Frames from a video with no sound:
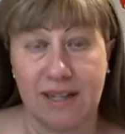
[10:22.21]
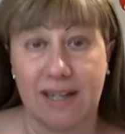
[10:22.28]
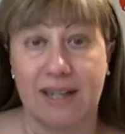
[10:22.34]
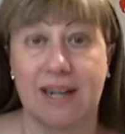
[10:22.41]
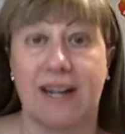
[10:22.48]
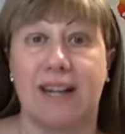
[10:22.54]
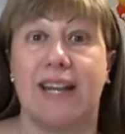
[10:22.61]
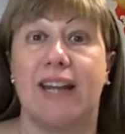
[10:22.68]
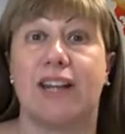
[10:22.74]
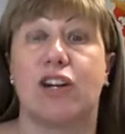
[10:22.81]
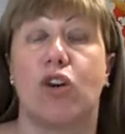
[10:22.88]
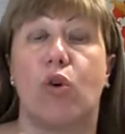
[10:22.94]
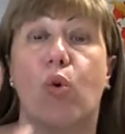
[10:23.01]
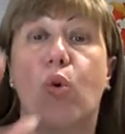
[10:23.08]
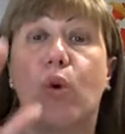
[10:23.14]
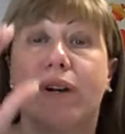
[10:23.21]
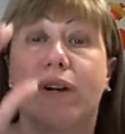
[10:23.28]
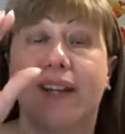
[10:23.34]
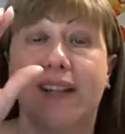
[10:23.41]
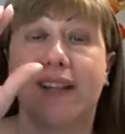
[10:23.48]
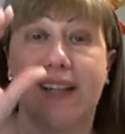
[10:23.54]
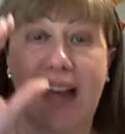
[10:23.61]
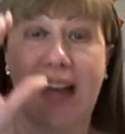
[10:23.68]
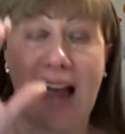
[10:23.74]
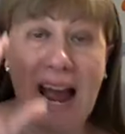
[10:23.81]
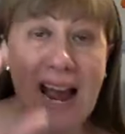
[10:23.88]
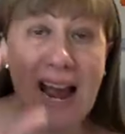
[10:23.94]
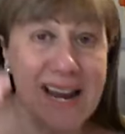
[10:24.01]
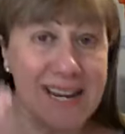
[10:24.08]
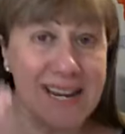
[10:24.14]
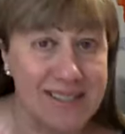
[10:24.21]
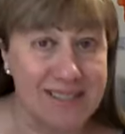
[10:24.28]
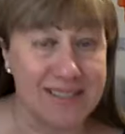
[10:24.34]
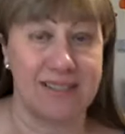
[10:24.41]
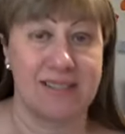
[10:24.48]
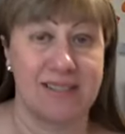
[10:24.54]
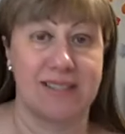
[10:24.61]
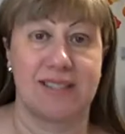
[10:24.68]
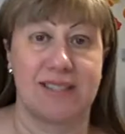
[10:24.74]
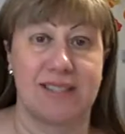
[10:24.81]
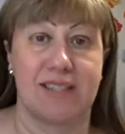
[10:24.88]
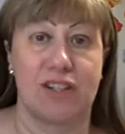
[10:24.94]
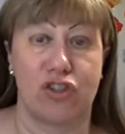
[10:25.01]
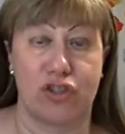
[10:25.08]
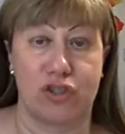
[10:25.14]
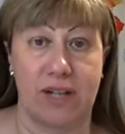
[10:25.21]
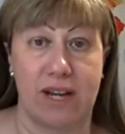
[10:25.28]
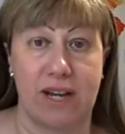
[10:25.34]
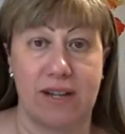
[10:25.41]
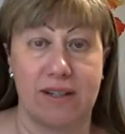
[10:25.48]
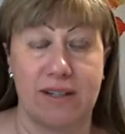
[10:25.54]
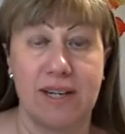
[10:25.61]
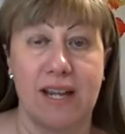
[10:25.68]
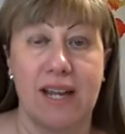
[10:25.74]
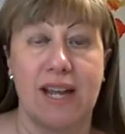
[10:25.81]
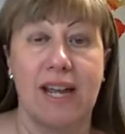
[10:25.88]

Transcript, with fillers: Kardec organized its understanding